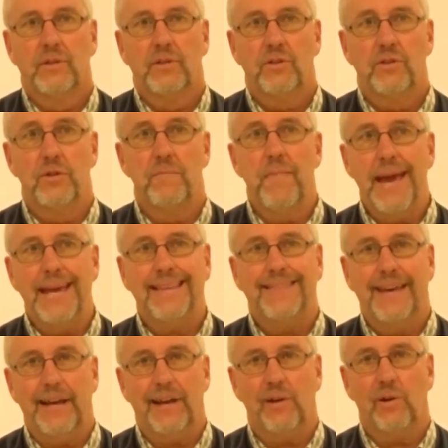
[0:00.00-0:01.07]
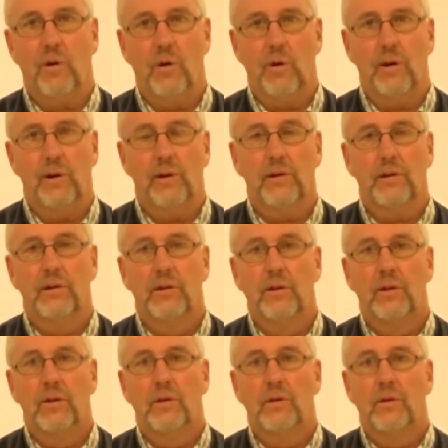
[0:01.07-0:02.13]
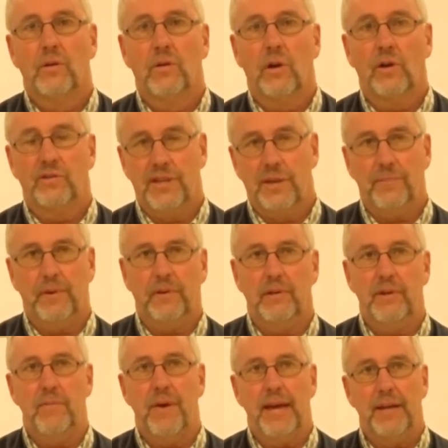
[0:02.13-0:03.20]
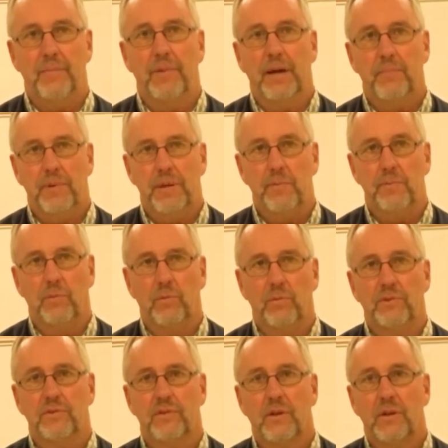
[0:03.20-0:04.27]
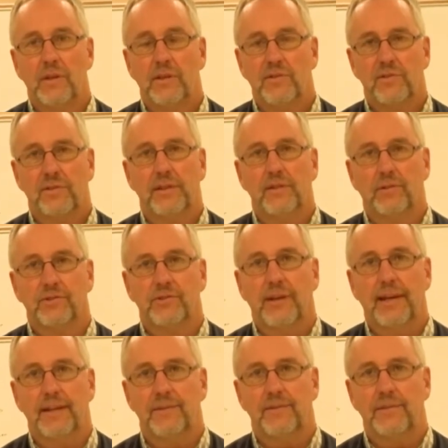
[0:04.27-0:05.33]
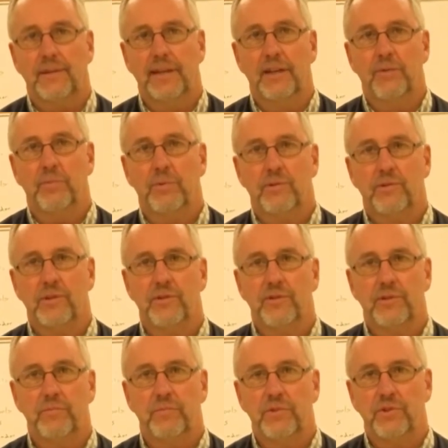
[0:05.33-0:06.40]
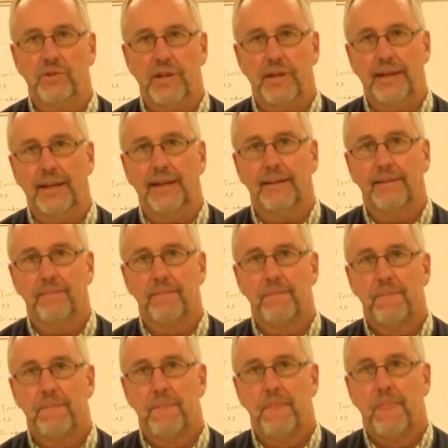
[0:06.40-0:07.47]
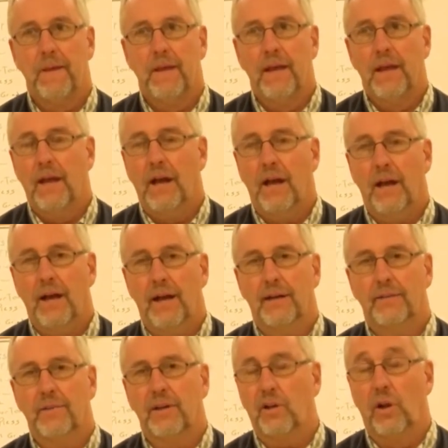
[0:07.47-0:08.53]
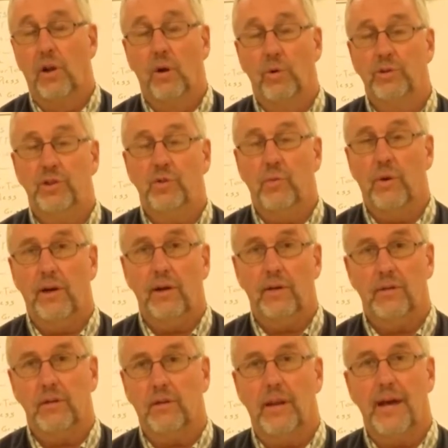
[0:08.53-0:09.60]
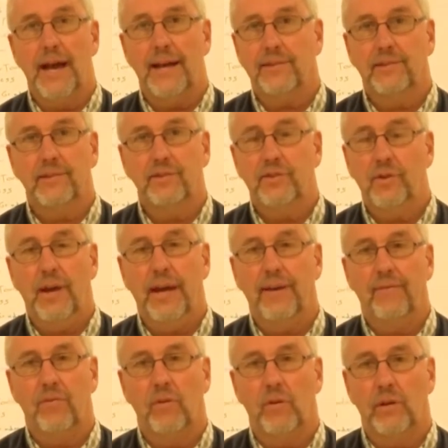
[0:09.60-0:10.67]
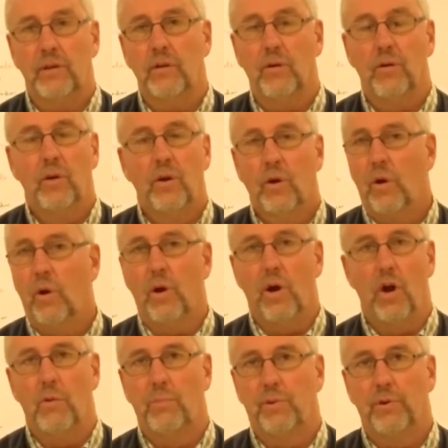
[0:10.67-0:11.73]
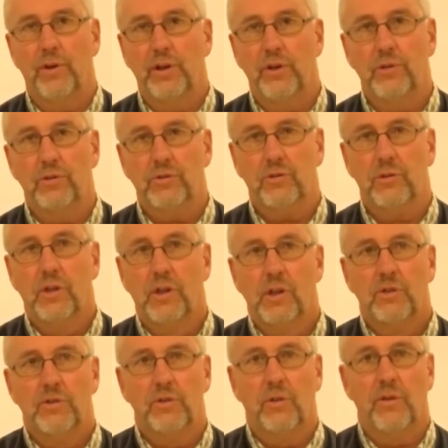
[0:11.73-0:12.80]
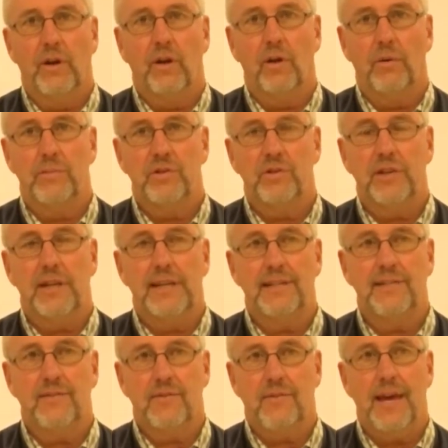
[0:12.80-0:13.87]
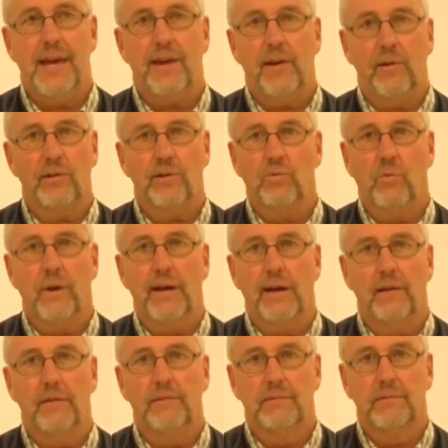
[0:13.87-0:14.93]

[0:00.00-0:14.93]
to make that car are typically made by people with skill sets in precision machining. The clothes you wear, the glasses you have on are all produced, so there are machines there as well.